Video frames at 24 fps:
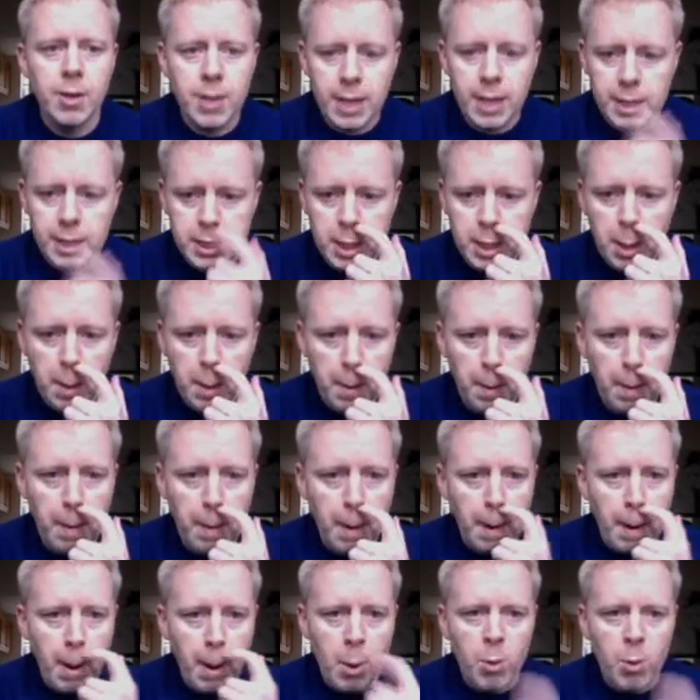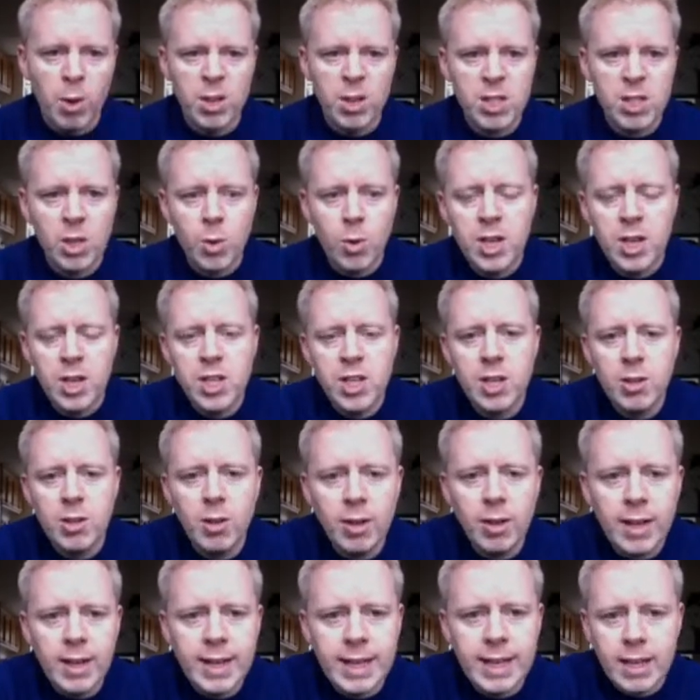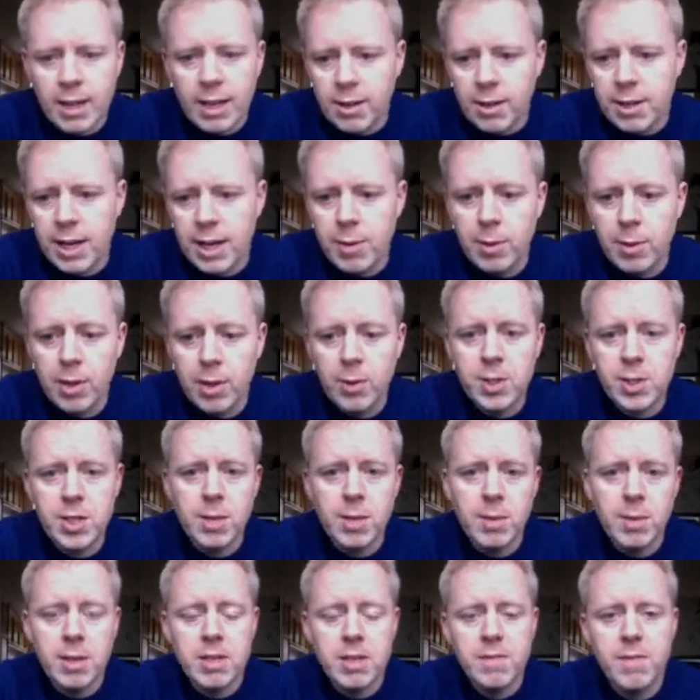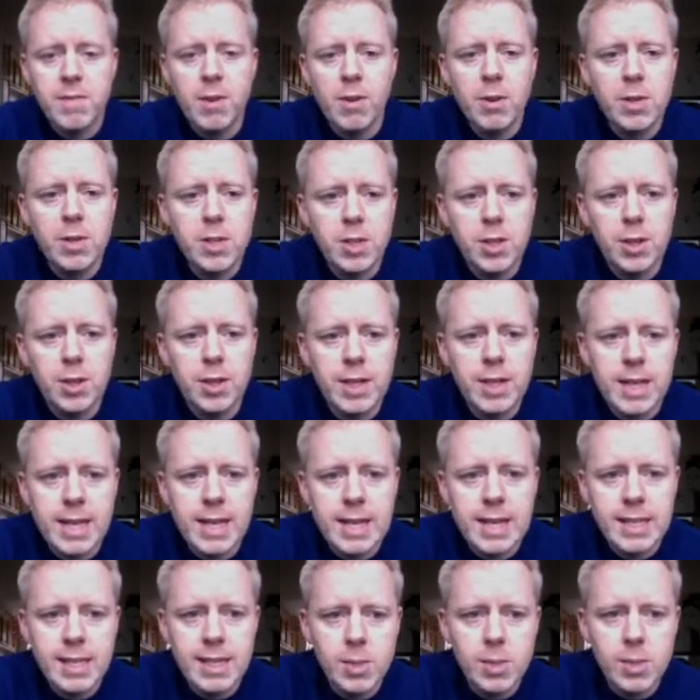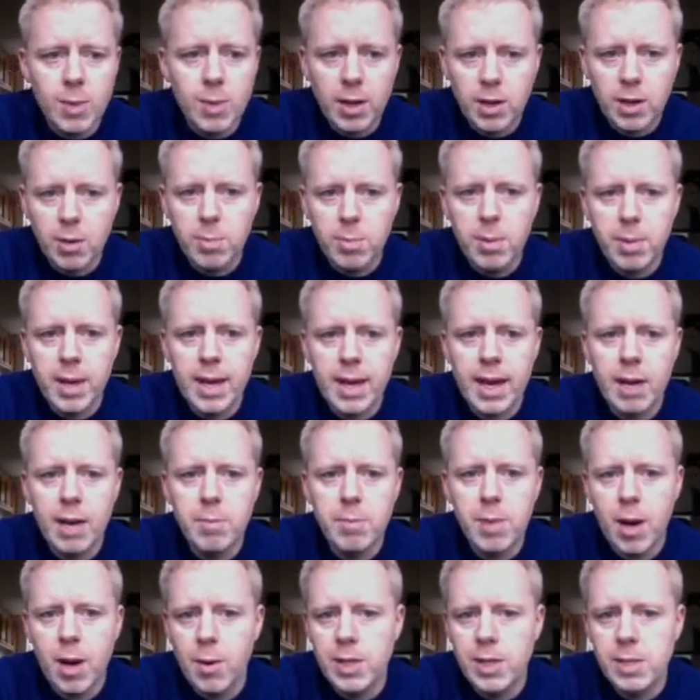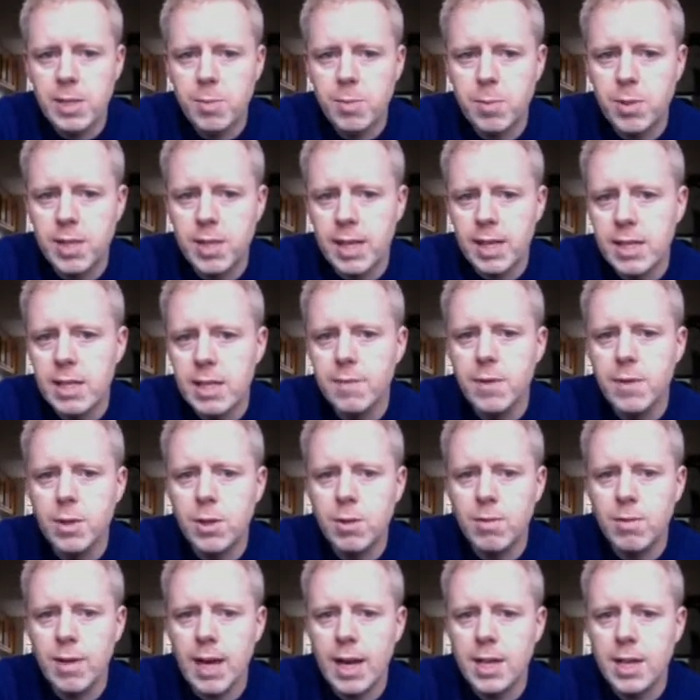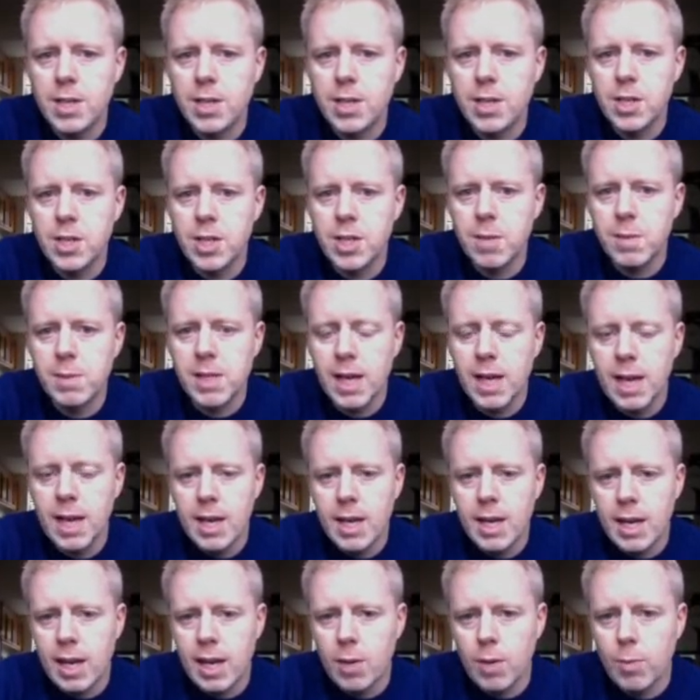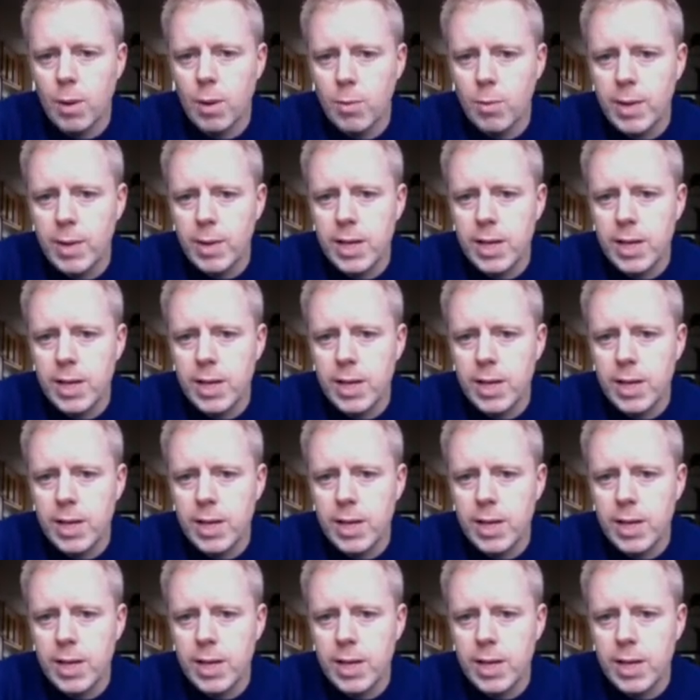Okay, so what does the question look like? Okay, well the question I'm going to focus on is this one. Compare how poets present difficult relationships in